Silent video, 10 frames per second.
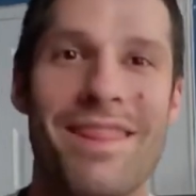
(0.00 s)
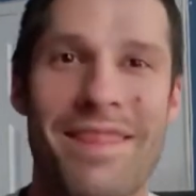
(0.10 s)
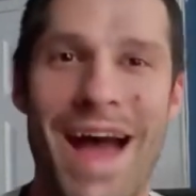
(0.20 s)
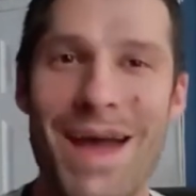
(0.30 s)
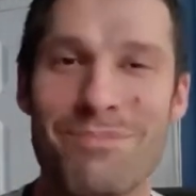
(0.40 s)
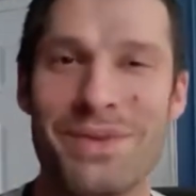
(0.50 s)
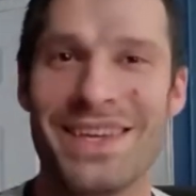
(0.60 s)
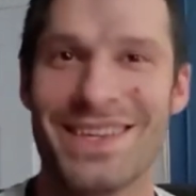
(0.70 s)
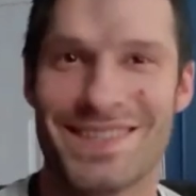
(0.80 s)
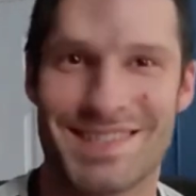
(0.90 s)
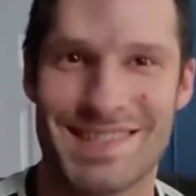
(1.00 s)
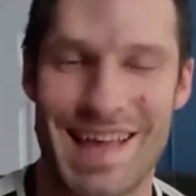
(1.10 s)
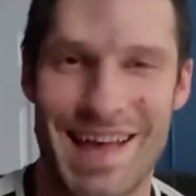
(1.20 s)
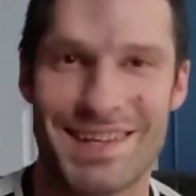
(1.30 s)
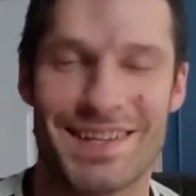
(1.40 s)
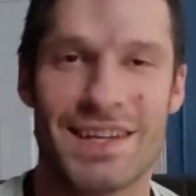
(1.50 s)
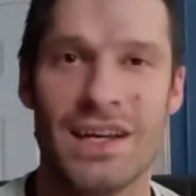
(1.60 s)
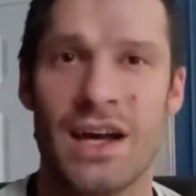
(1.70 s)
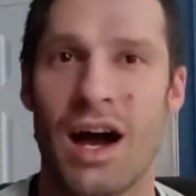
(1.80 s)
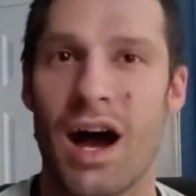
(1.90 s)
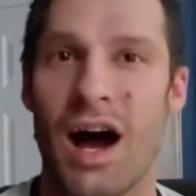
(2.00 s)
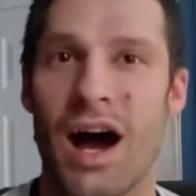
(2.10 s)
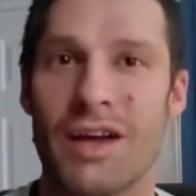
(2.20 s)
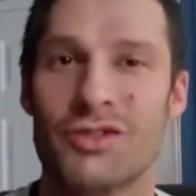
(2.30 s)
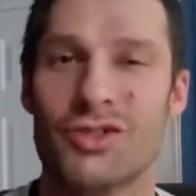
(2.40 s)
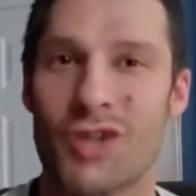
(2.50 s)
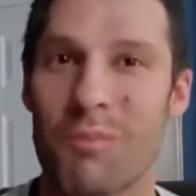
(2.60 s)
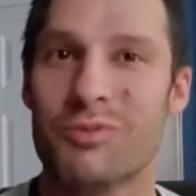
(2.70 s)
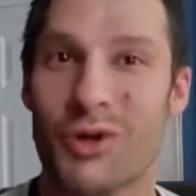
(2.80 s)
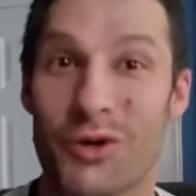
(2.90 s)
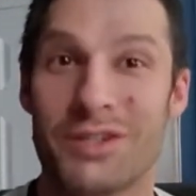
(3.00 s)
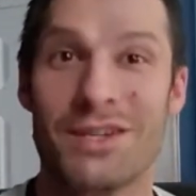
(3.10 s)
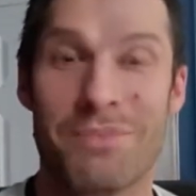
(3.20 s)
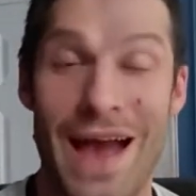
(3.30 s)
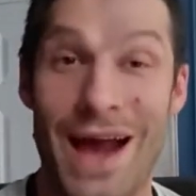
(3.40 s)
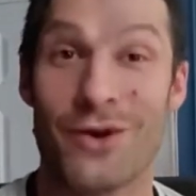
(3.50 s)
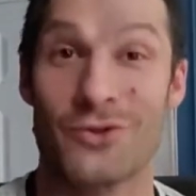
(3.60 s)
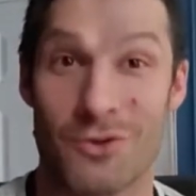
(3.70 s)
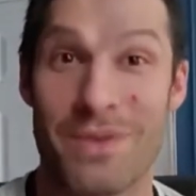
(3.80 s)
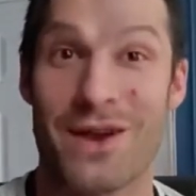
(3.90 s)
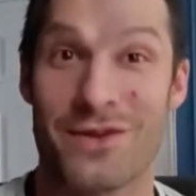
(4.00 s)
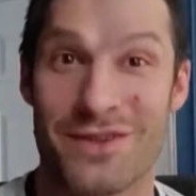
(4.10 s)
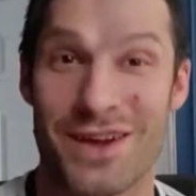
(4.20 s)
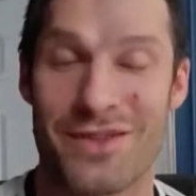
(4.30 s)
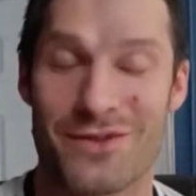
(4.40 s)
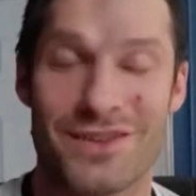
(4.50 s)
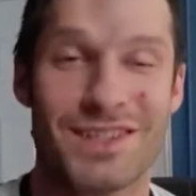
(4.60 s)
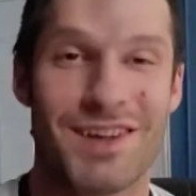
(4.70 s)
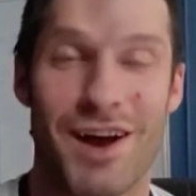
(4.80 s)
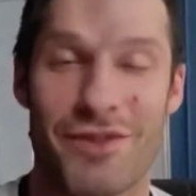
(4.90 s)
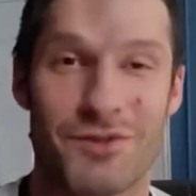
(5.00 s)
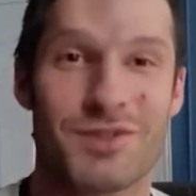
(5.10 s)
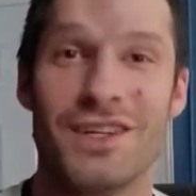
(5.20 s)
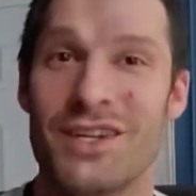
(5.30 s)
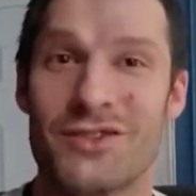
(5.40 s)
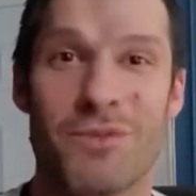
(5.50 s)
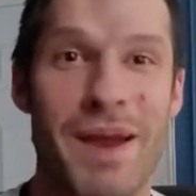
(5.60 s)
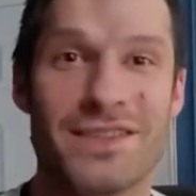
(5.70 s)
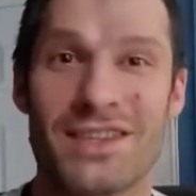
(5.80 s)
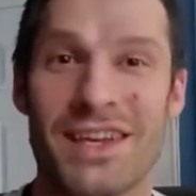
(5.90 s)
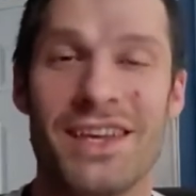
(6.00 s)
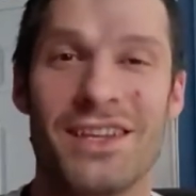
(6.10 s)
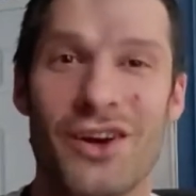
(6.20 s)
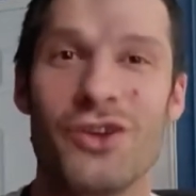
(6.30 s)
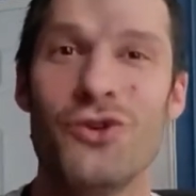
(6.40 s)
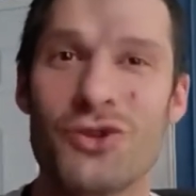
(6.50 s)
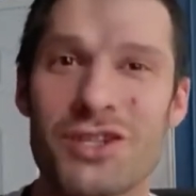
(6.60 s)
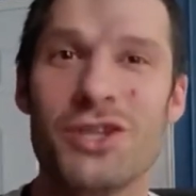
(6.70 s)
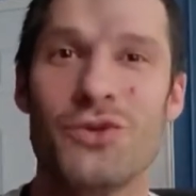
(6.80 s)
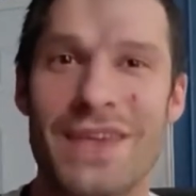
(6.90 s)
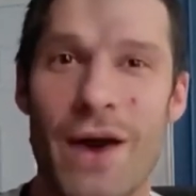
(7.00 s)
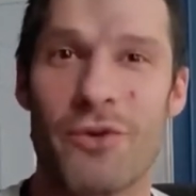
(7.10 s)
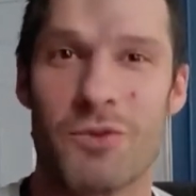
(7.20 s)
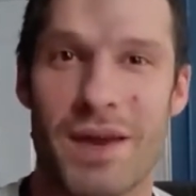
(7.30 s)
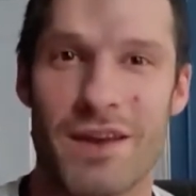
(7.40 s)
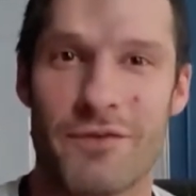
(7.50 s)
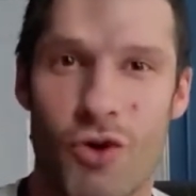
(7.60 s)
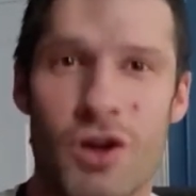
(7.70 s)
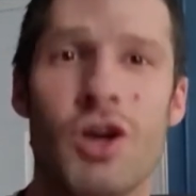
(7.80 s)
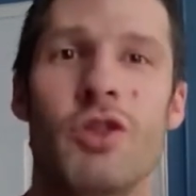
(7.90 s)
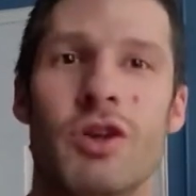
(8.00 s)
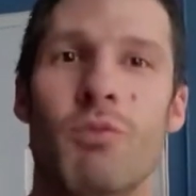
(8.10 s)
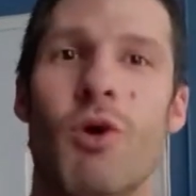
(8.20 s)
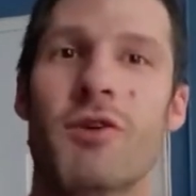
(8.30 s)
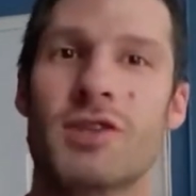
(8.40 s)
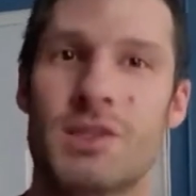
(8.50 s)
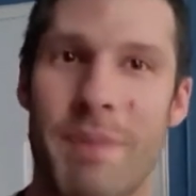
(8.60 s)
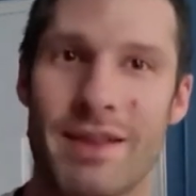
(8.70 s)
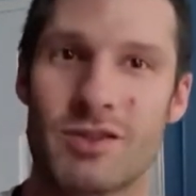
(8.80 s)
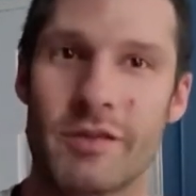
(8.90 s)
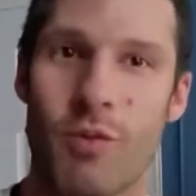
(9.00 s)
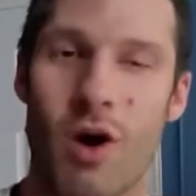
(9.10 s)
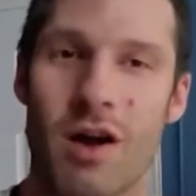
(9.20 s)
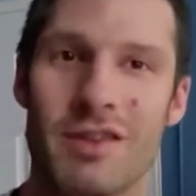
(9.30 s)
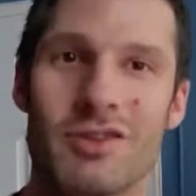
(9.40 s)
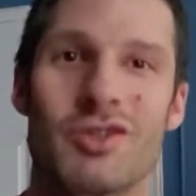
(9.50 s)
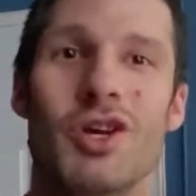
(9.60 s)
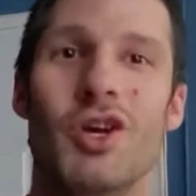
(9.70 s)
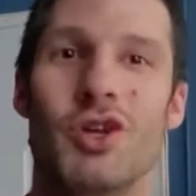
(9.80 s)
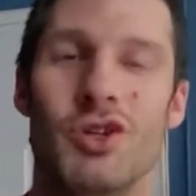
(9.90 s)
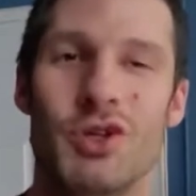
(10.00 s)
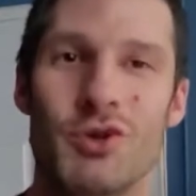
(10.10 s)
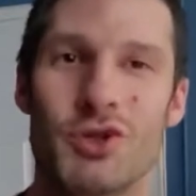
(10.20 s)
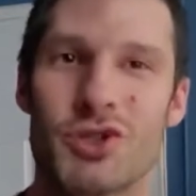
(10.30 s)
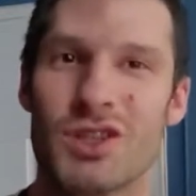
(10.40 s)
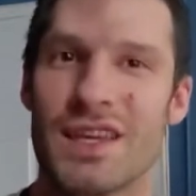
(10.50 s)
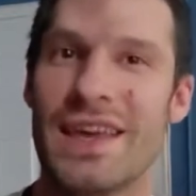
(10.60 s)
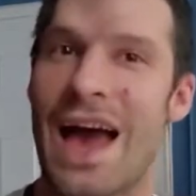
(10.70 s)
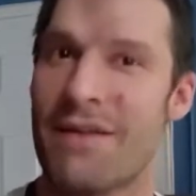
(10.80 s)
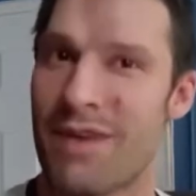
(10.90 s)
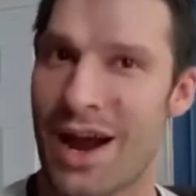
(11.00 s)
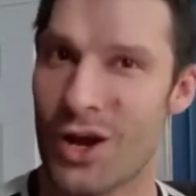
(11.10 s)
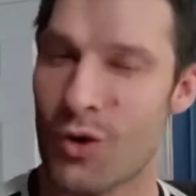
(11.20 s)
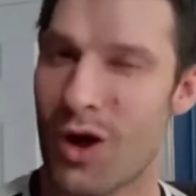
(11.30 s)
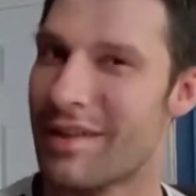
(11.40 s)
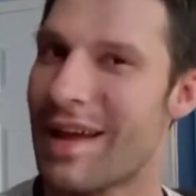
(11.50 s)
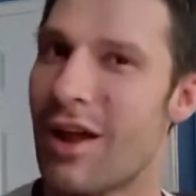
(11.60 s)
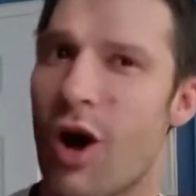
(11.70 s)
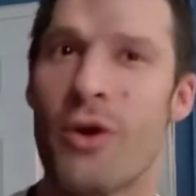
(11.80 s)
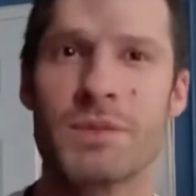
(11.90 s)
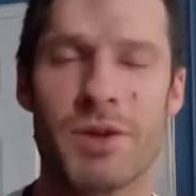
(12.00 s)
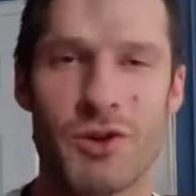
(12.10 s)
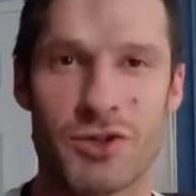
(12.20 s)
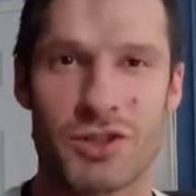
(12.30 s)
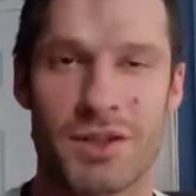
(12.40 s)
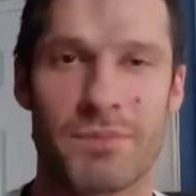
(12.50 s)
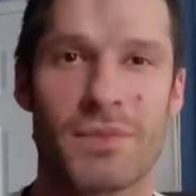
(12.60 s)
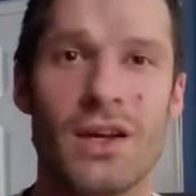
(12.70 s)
That being said, some protein powders are better than others. So basically, you know, usually you get what you pay for. The more expensive ones usually have higher quality. Not always, but usually.